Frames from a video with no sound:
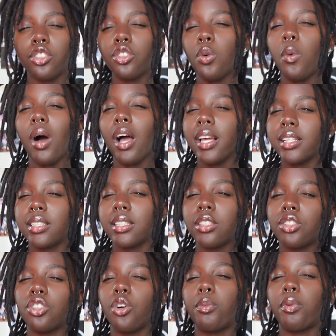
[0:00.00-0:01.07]
So why is this
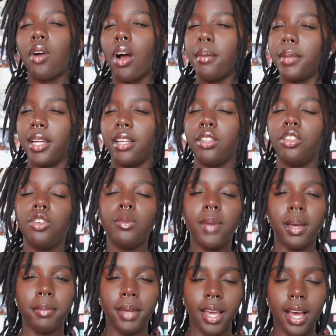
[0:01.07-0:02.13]
so prominent, you
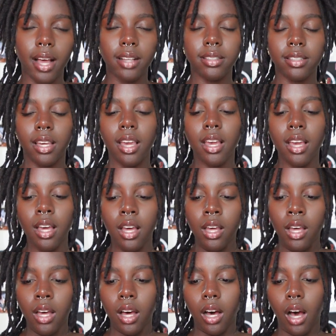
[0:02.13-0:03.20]
may be asking?
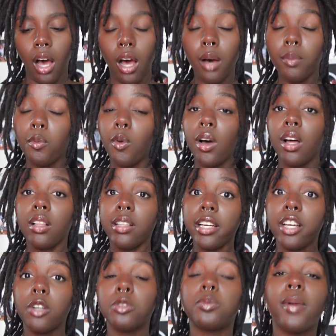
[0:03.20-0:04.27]
Well, it
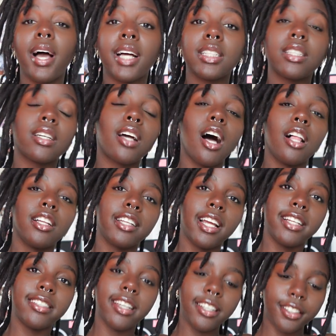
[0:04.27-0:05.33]
goes back to
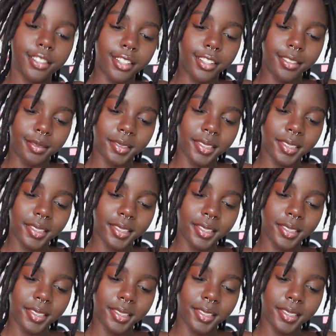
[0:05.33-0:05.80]
colonization.